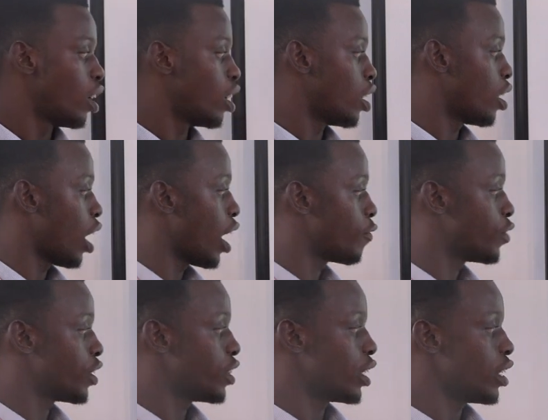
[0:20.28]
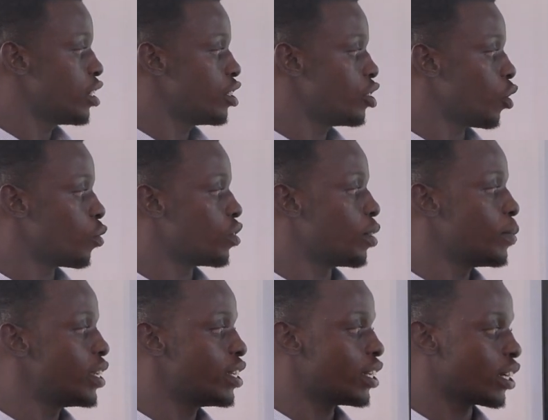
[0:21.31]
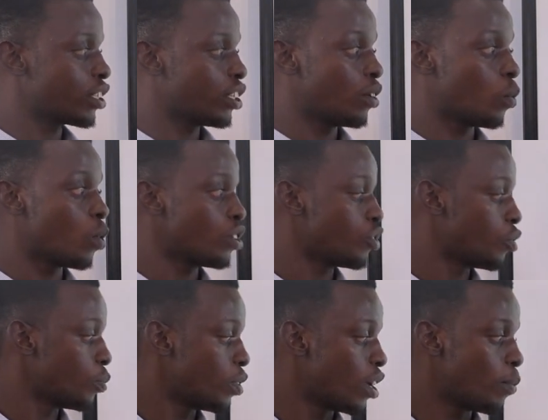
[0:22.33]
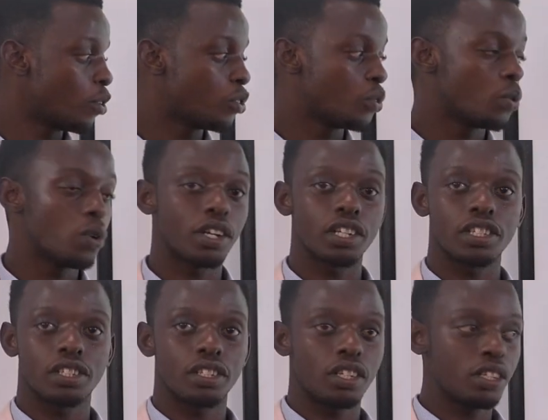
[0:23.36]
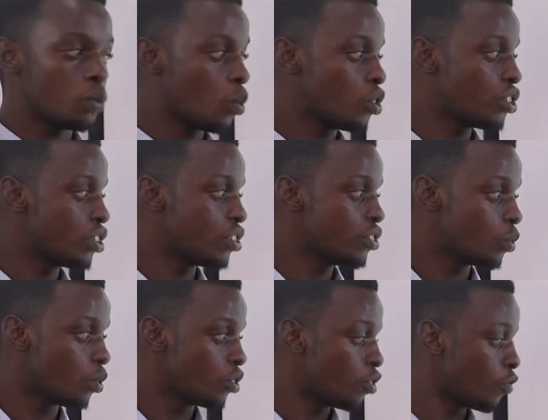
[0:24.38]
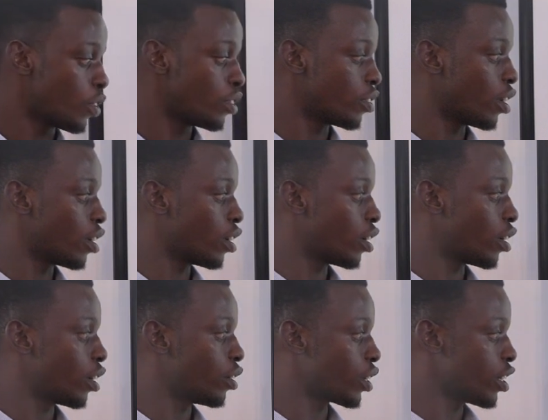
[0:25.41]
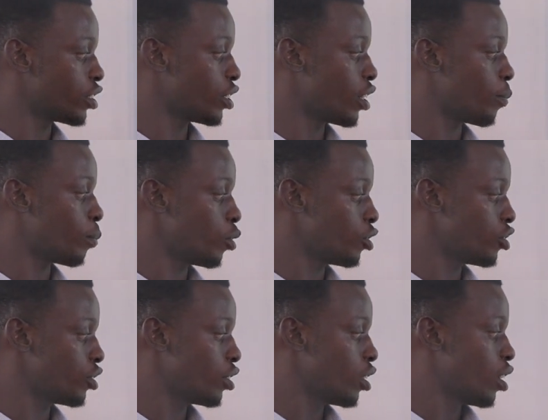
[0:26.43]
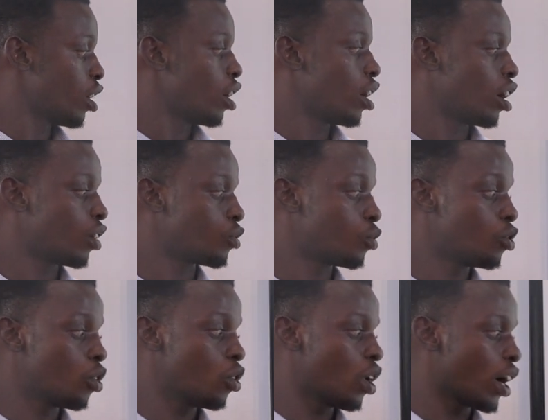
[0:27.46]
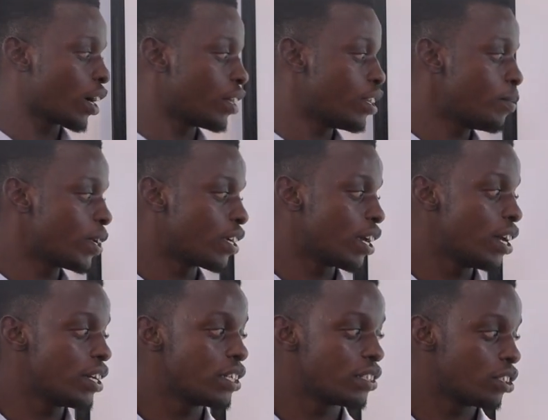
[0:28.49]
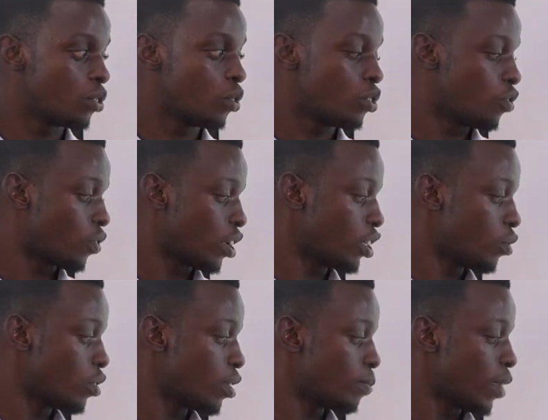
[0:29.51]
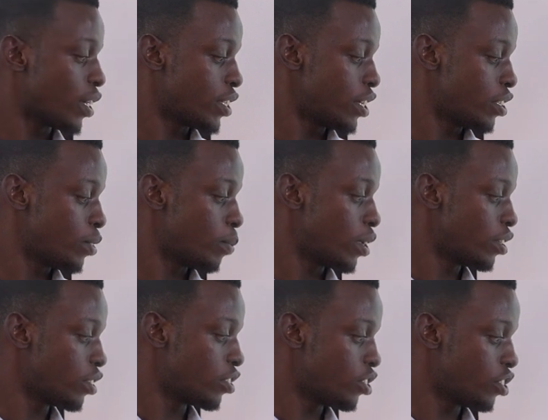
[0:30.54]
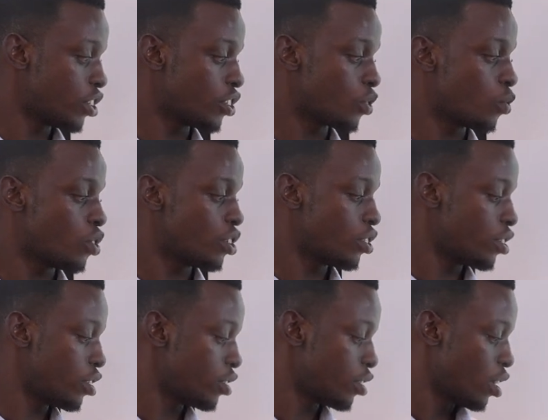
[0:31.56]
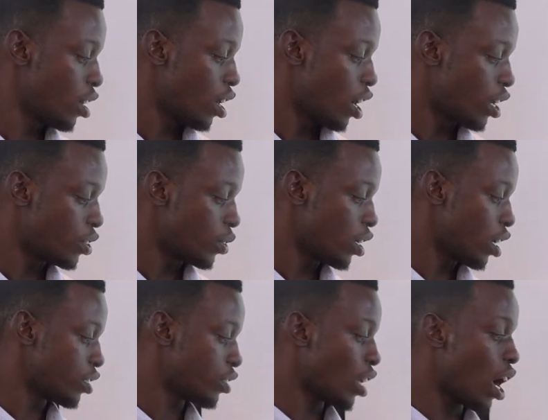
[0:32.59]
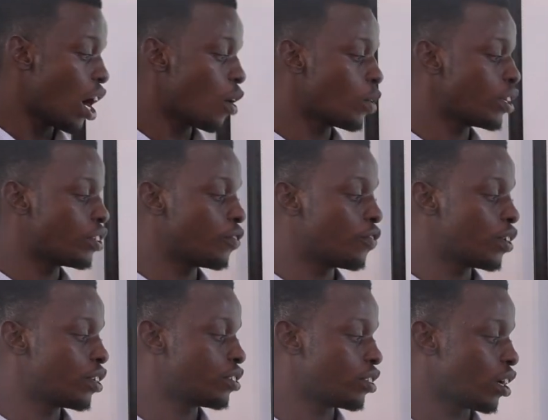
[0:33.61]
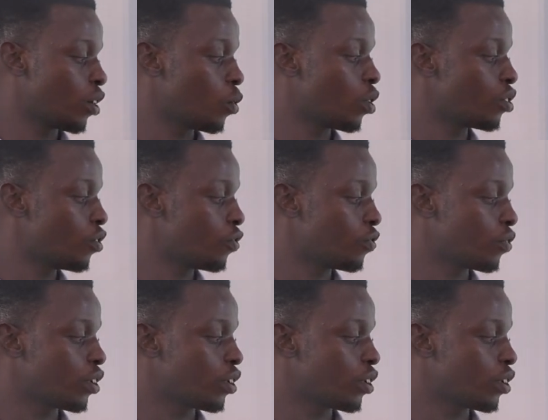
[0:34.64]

After the end of the mini lecture, one should be able to understand what is Waldorf education approach, to know academic areas in the Waldorf curriculum, assessment, teachers' qualities, as well as how it fits, how Waldorf